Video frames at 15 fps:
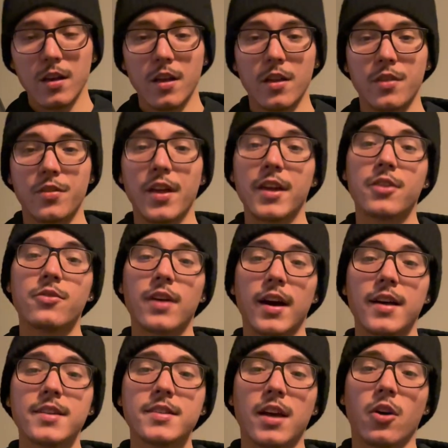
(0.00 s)
thank you
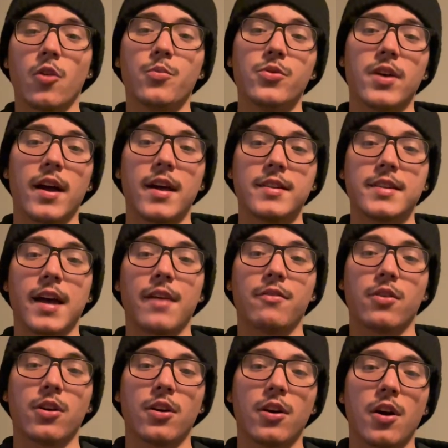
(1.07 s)
guys. I hope you guys have
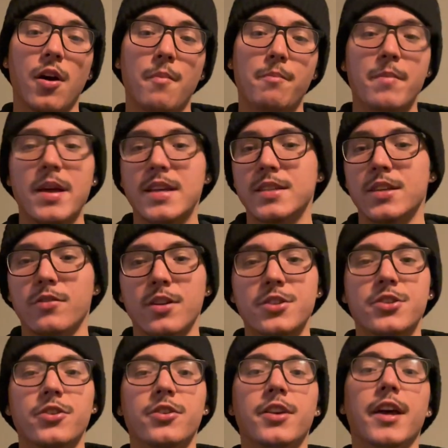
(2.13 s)
an amazing rest of
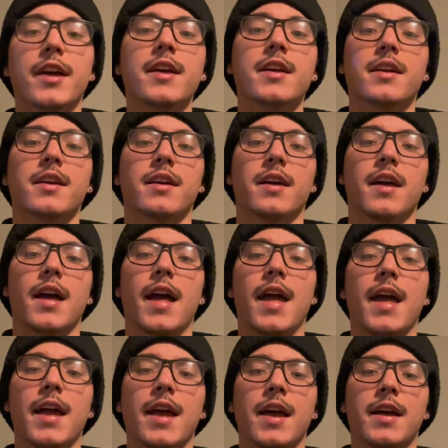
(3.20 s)
your day,
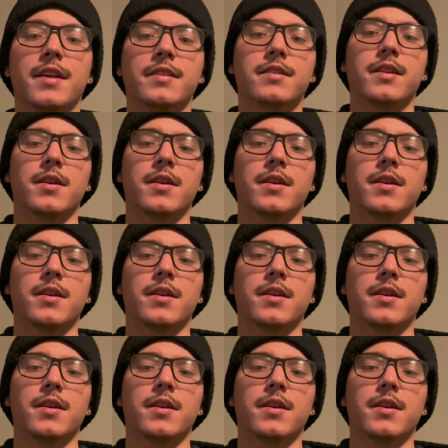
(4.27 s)
and